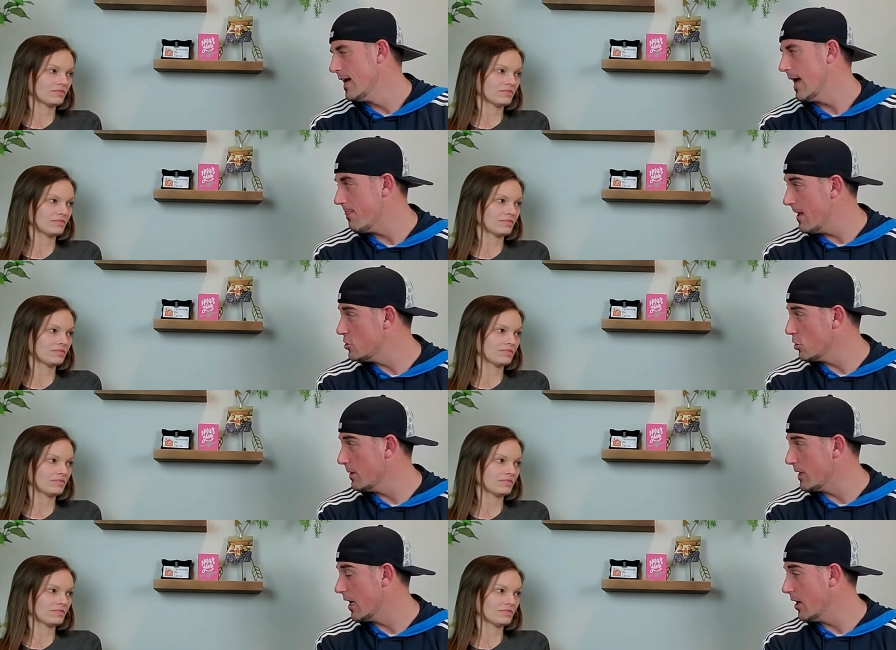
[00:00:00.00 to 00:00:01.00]
Speaker 1: and they shall
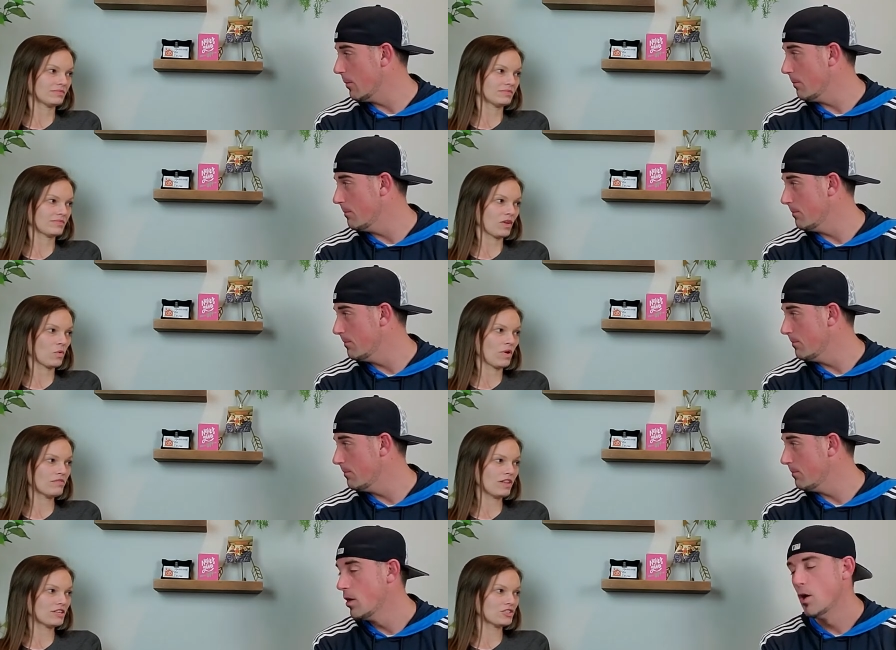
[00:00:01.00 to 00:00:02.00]
become
Speaker 2: one
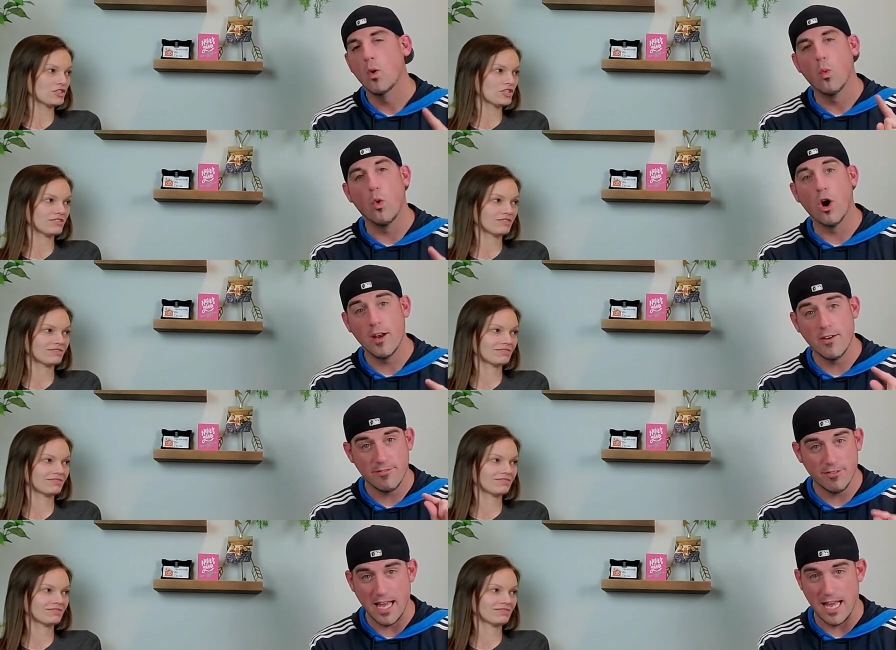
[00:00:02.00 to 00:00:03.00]
flesh."
Speaker 1: One
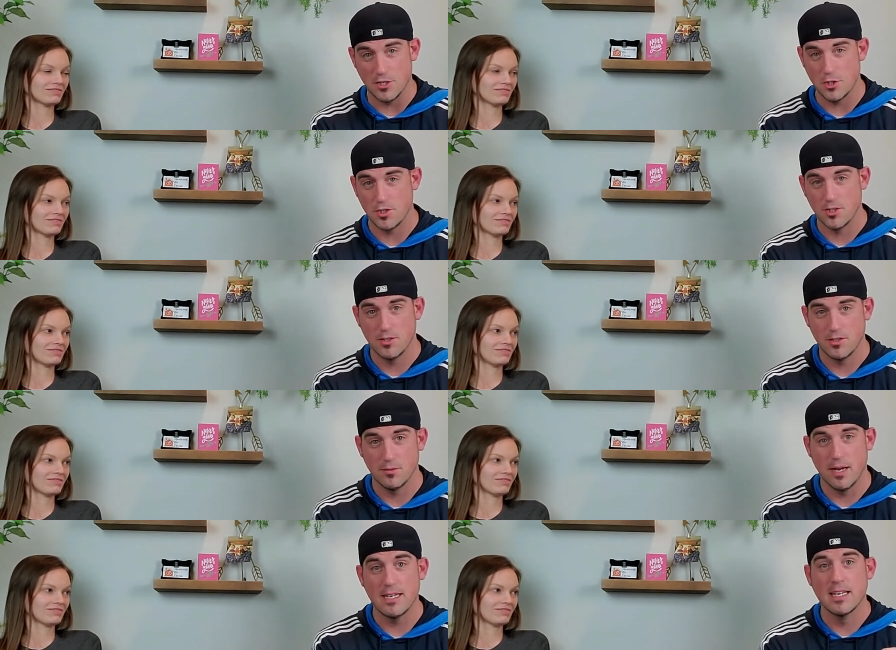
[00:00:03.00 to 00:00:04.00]
flesh,
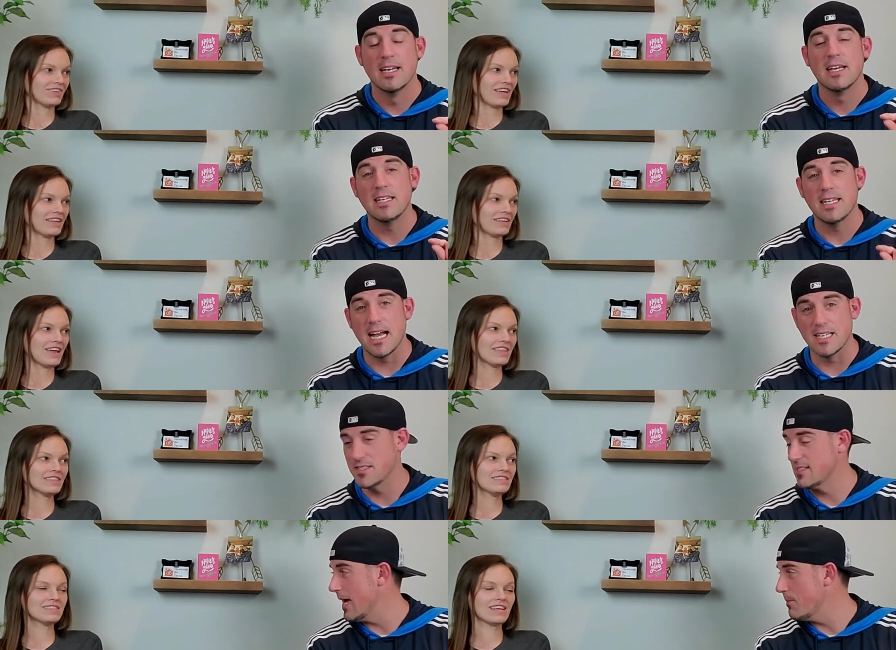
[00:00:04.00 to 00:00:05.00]
right? And
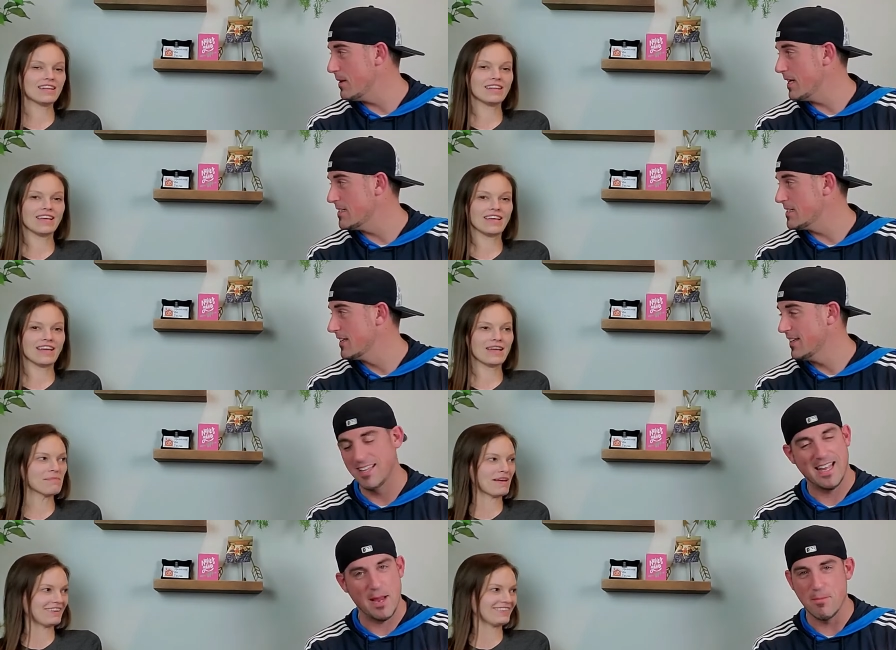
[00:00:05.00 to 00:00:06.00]
yes, that means
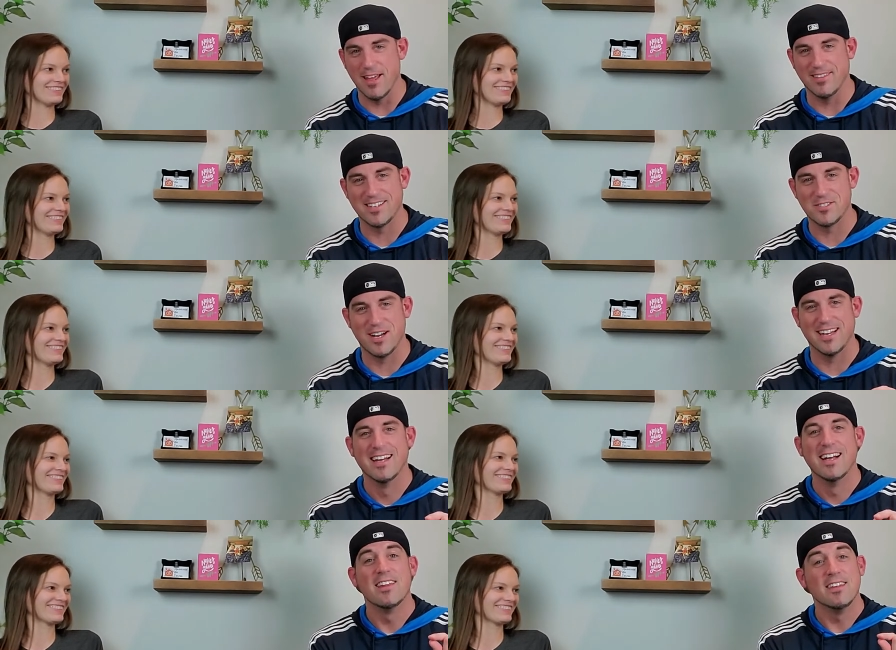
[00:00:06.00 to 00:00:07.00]
amen. Amen. That's right.
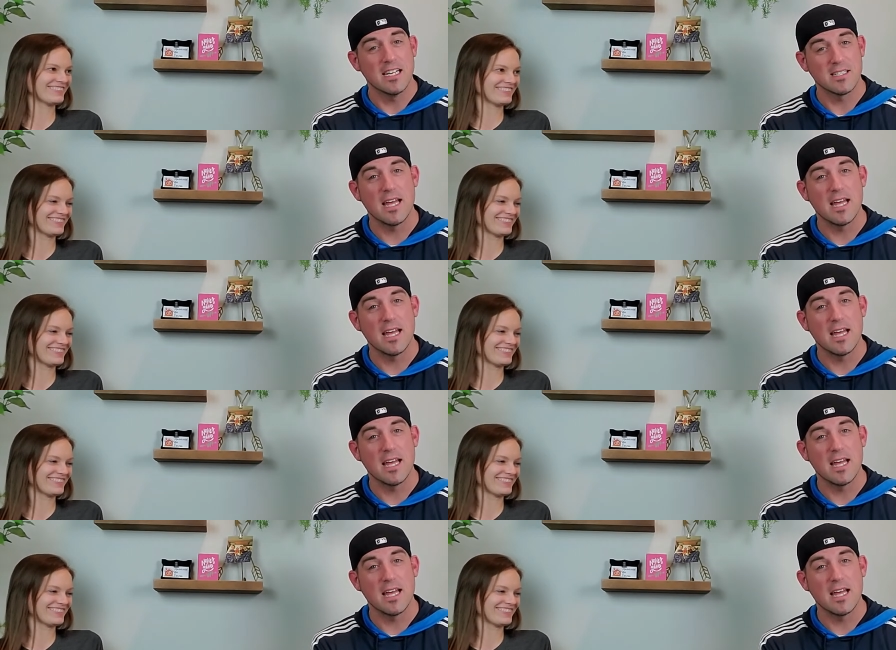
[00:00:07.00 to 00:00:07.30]
yes,